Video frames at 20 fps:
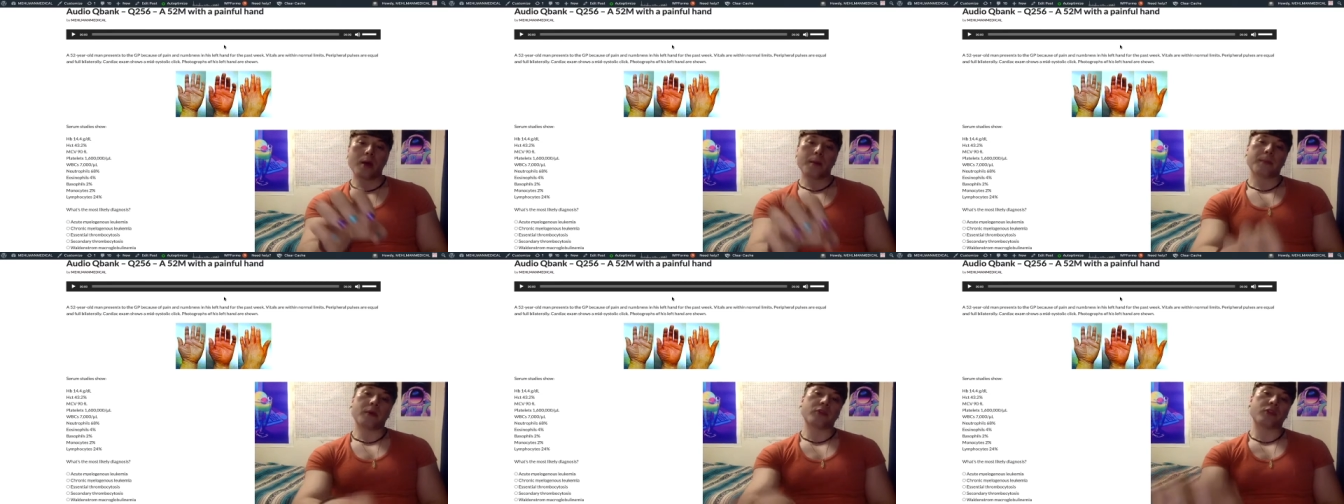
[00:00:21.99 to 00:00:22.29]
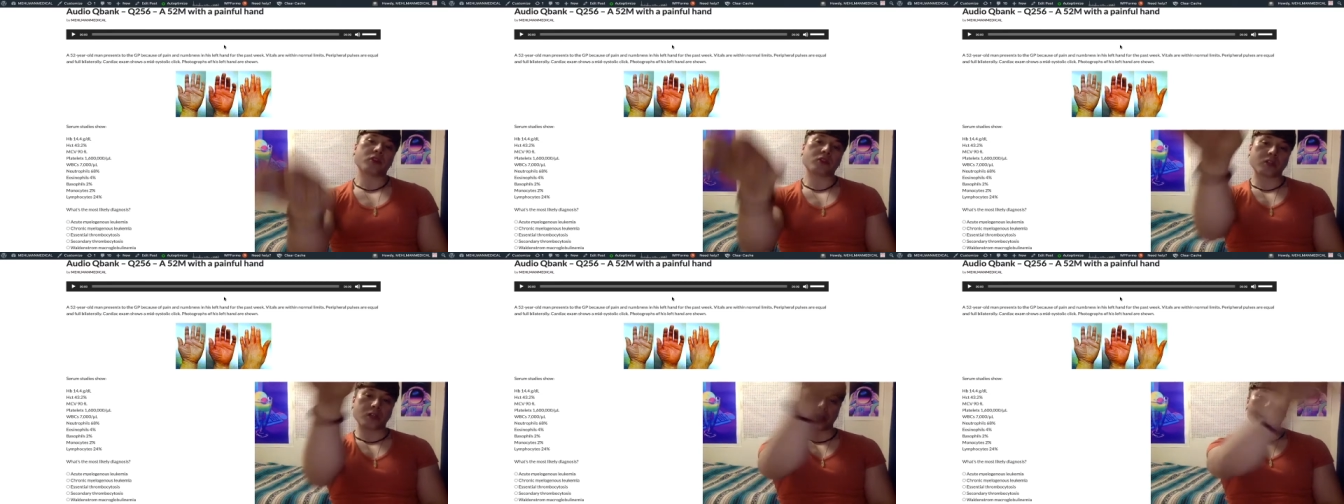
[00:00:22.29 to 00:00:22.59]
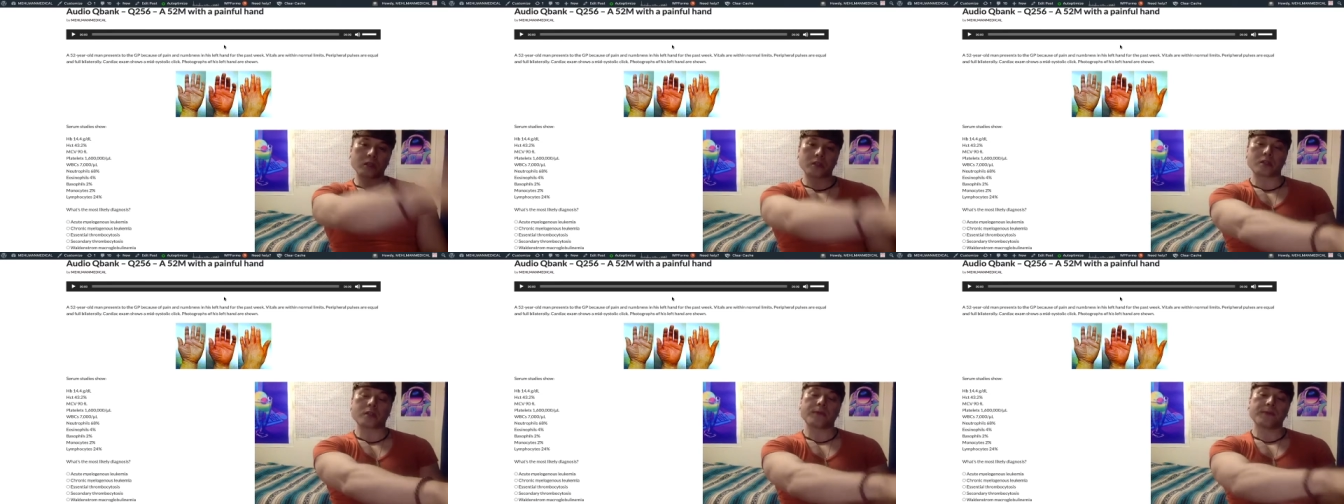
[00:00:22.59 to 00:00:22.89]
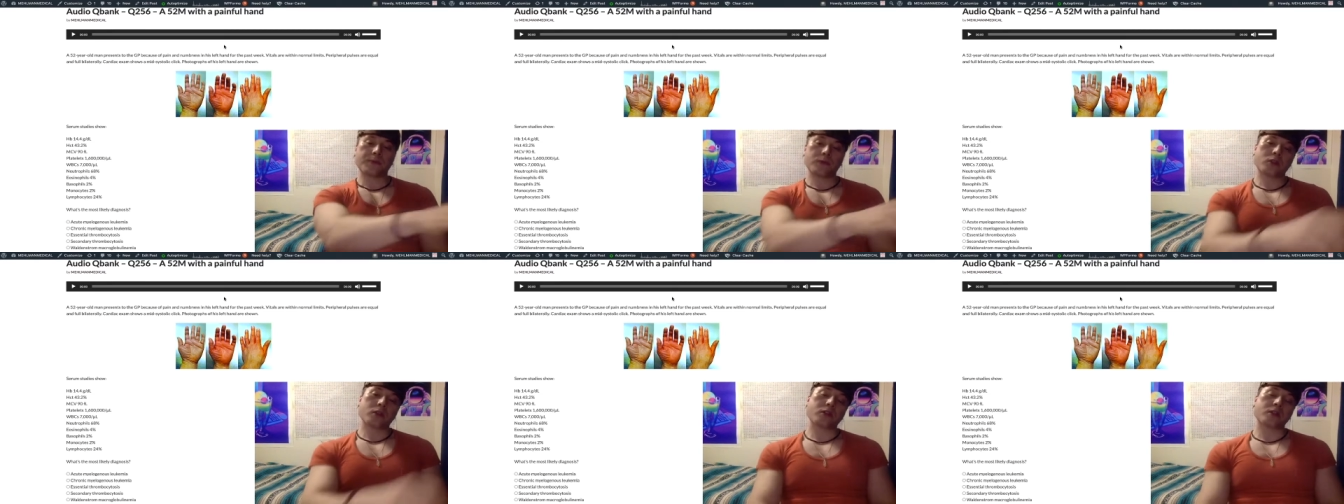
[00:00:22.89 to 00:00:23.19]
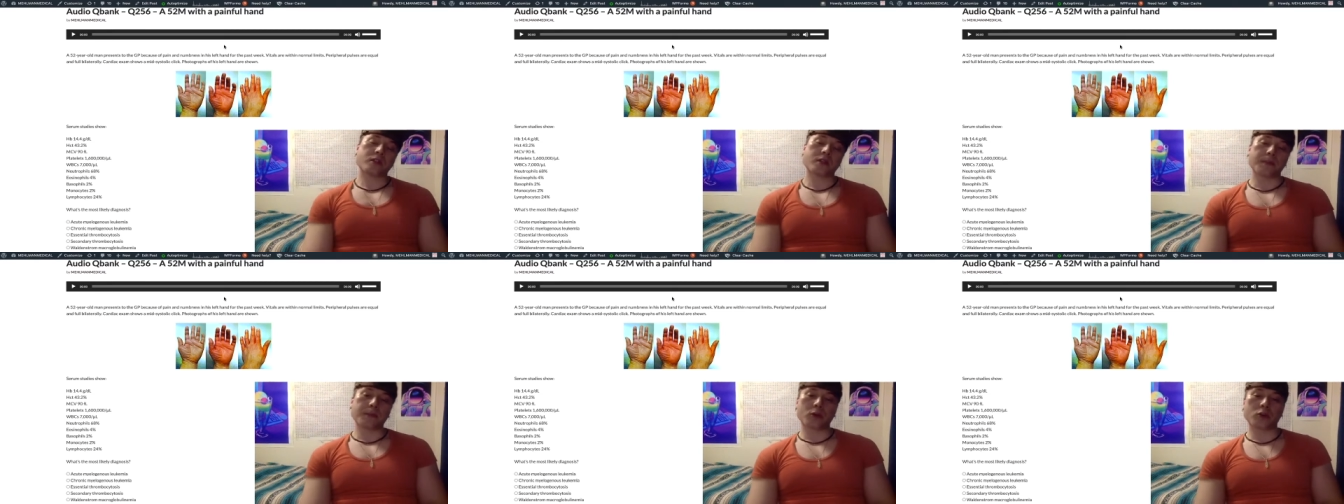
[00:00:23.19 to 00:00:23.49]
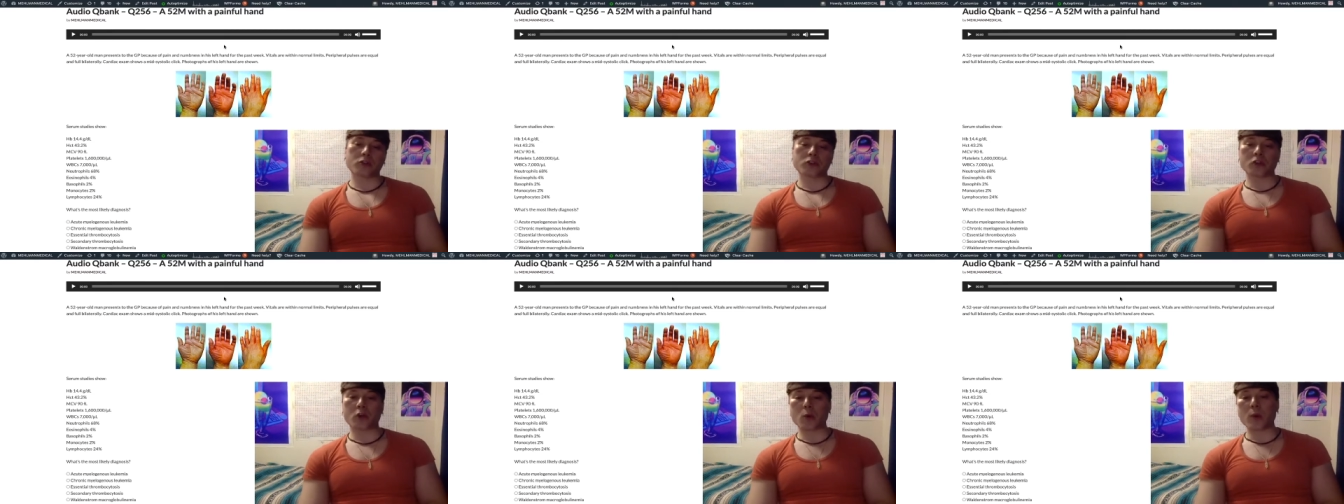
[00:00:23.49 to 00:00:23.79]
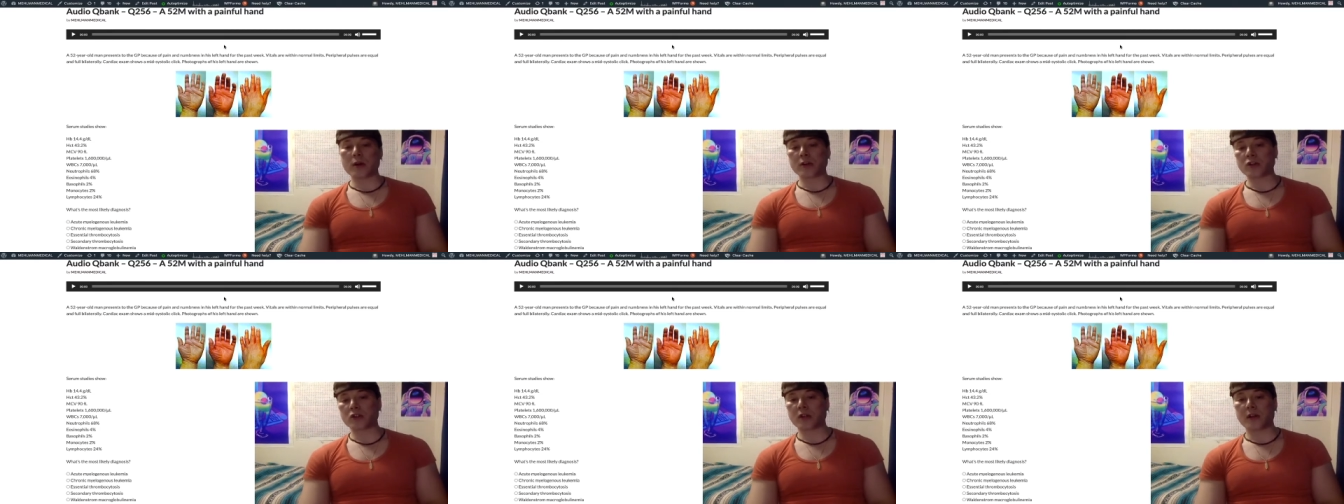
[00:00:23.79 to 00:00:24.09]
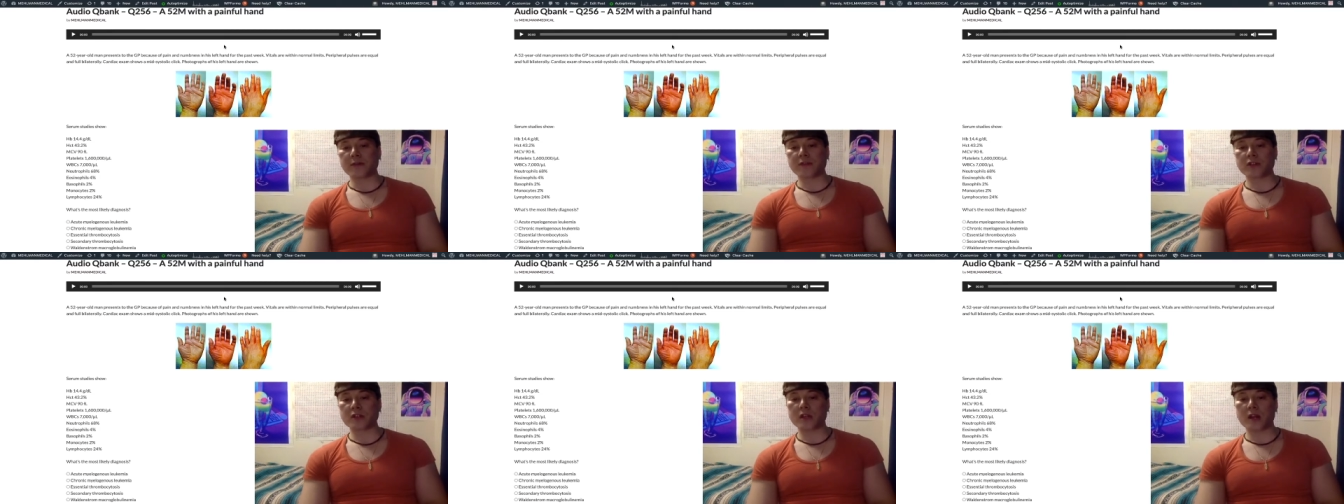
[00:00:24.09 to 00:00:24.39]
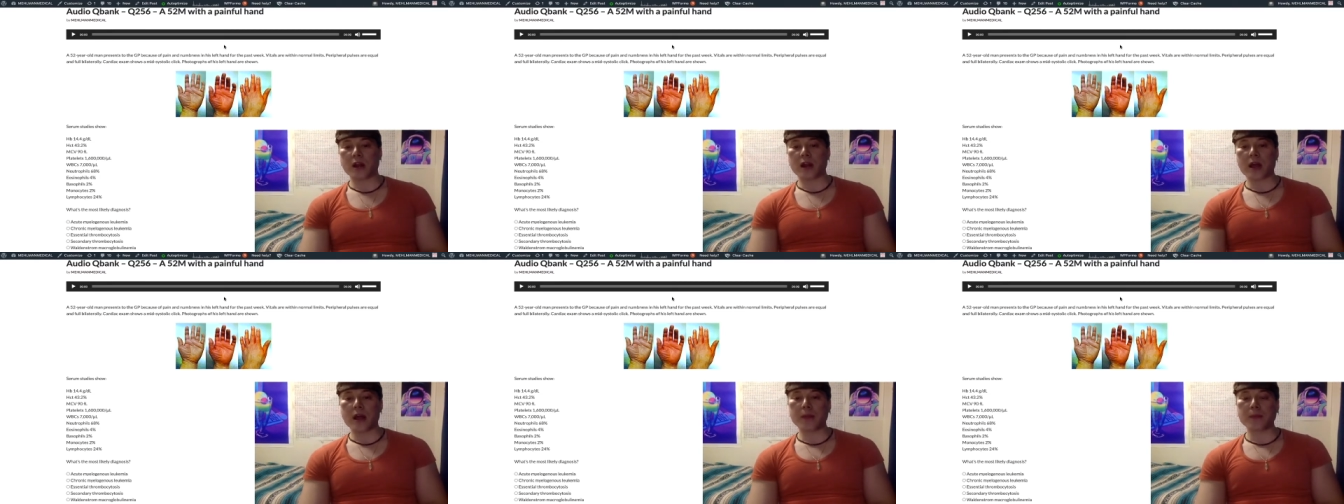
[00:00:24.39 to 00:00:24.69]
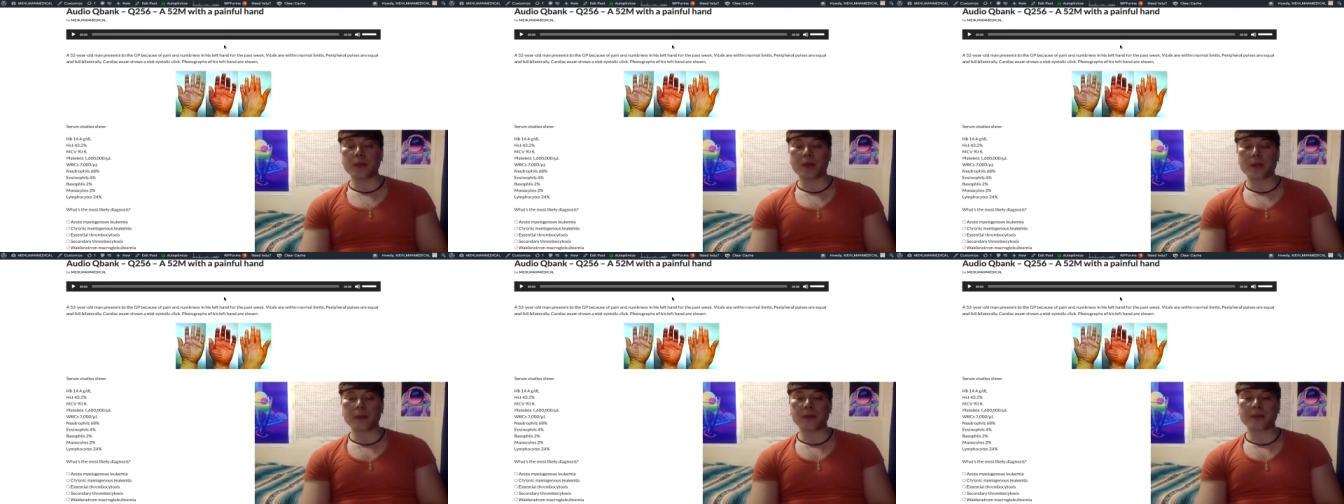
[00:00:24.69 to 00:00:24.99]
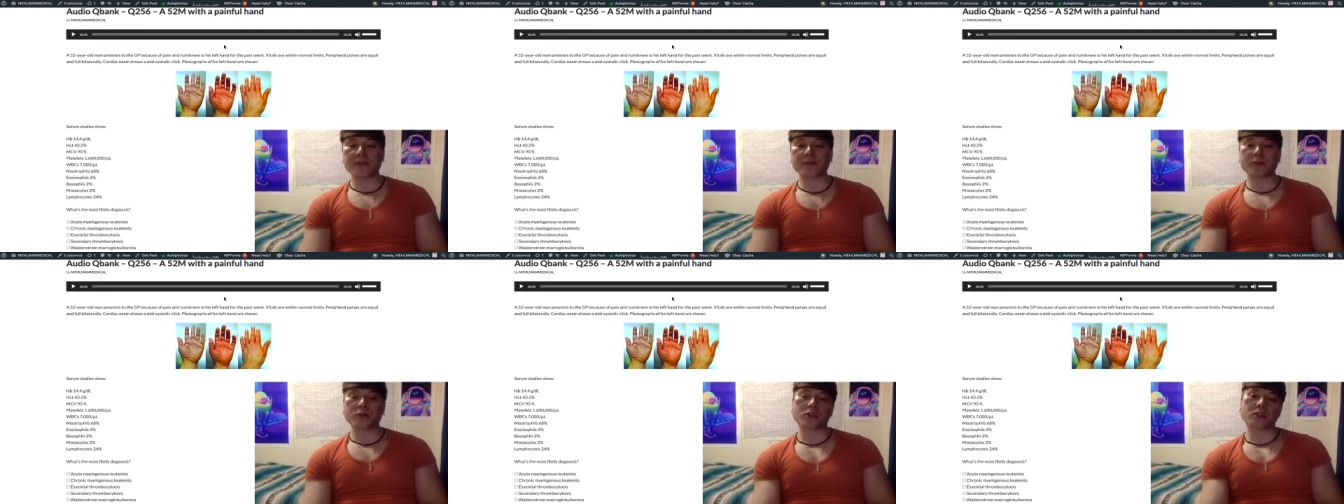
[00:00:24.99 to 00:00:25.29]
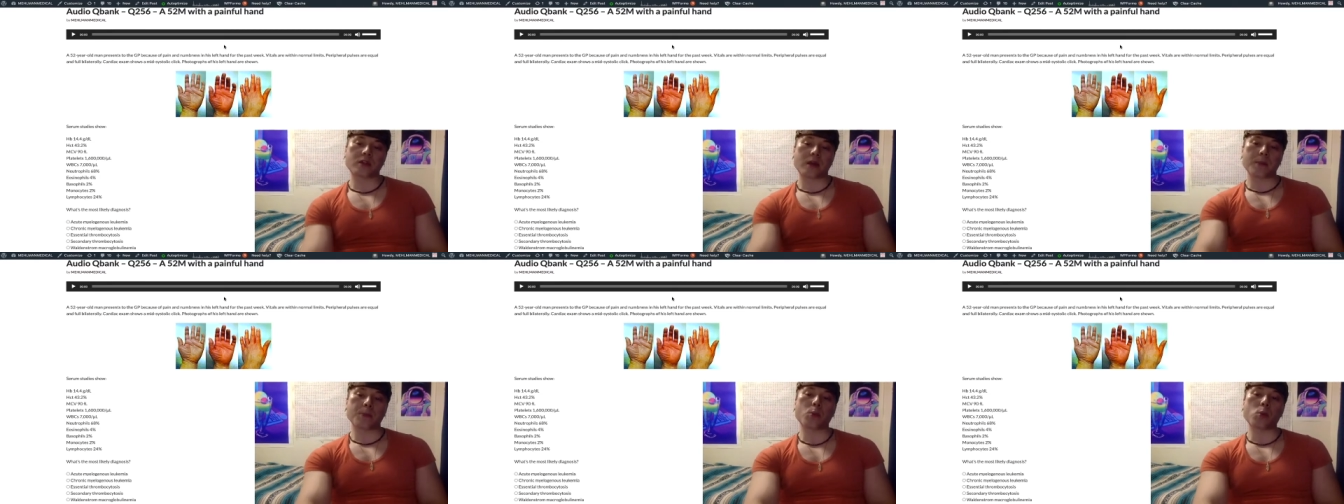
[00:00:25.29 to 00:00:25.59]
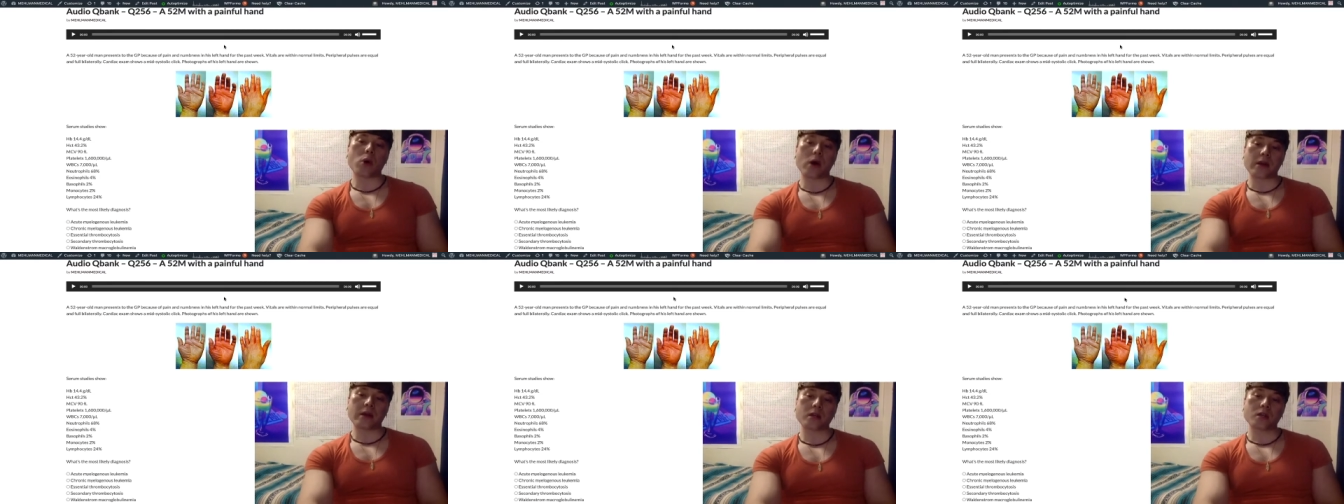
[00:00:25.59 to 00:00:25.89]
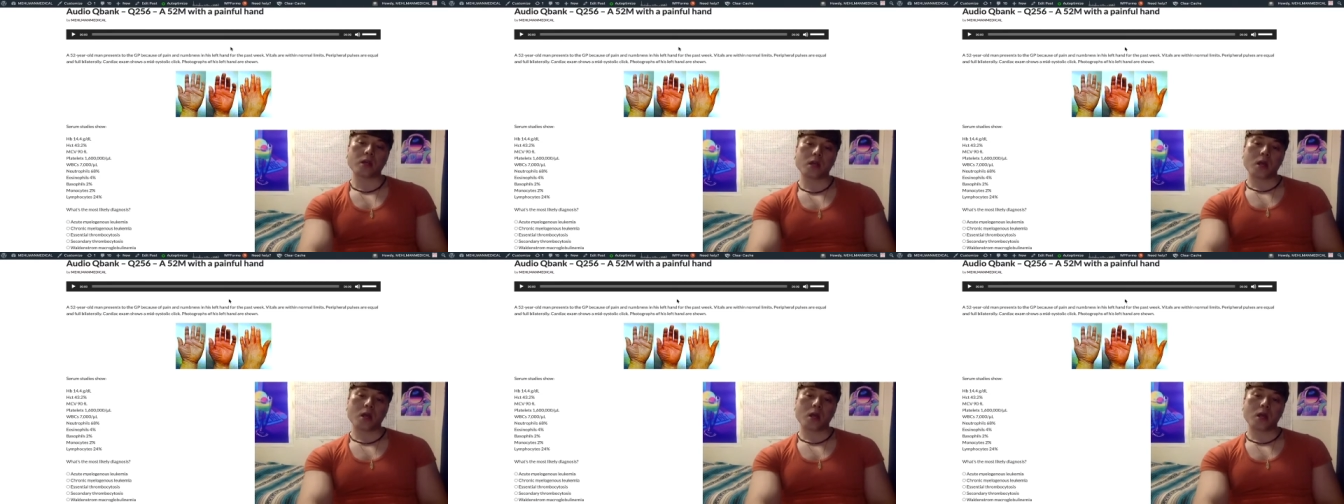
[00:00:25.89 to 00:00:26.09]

but this is similar to question I've seen on NBME for step one.